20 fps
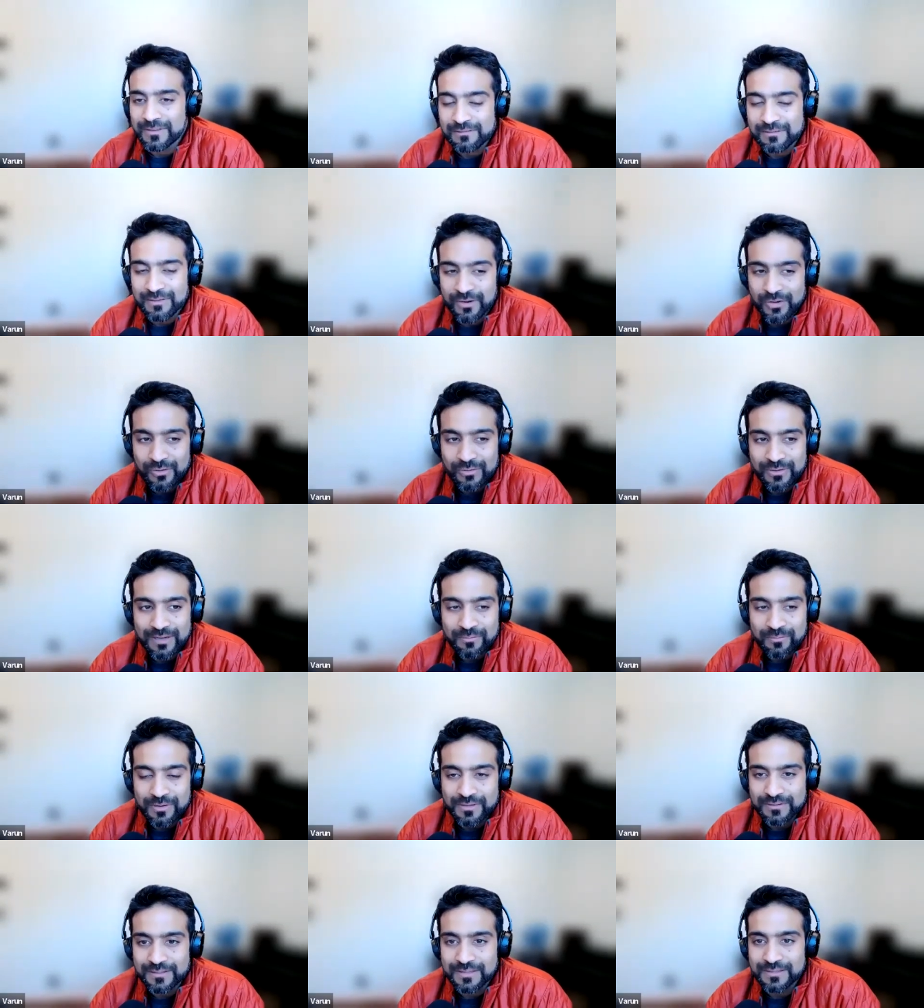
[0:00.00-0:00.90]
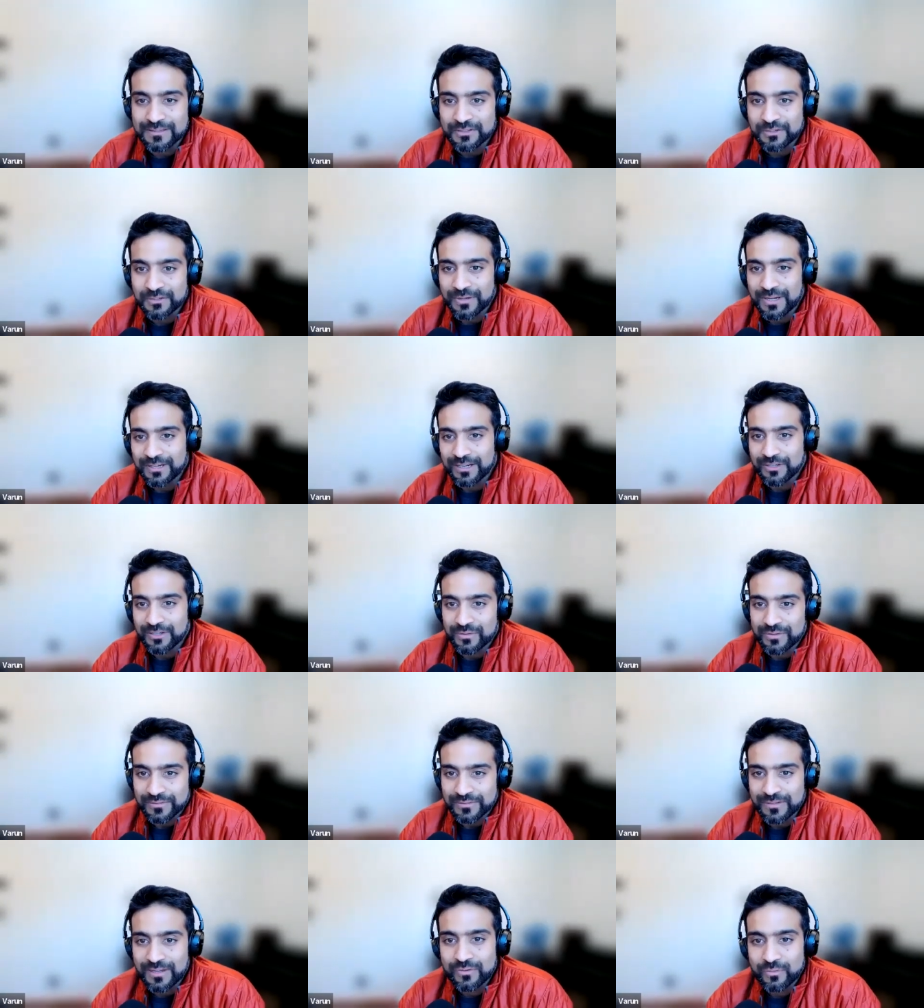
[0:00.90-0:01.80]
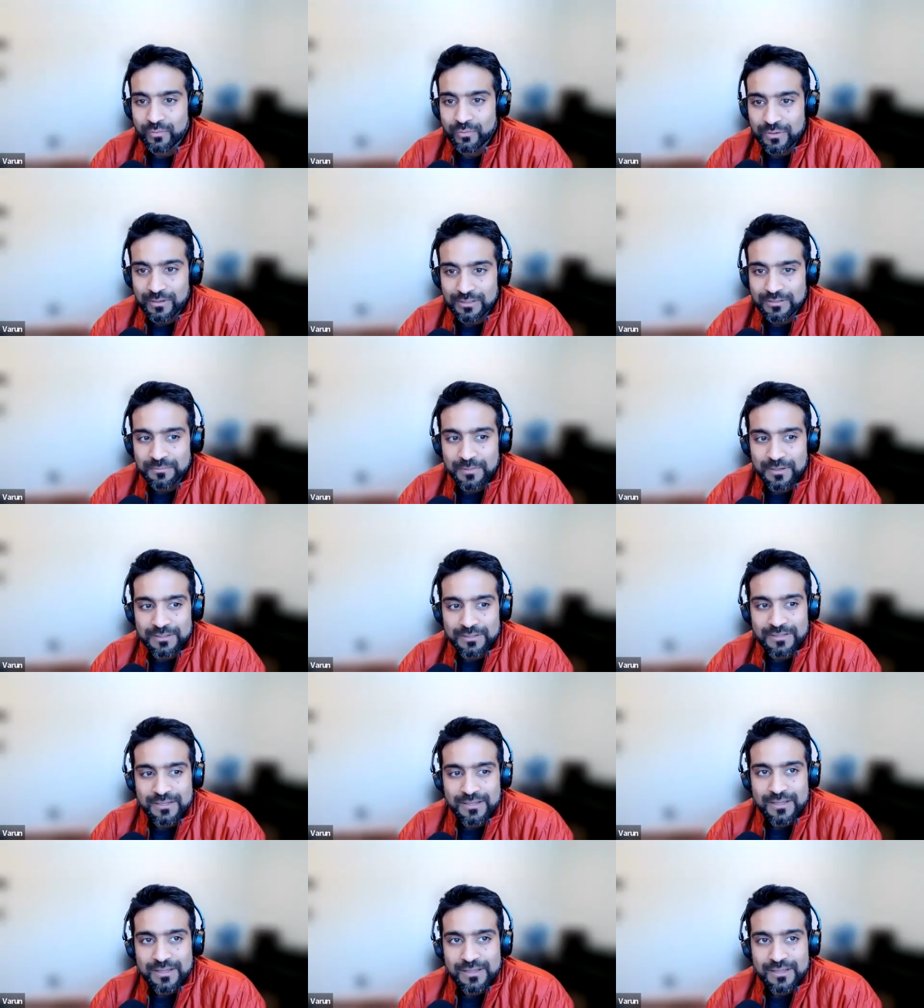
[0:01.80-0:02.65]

you know that makes sense to get into design world but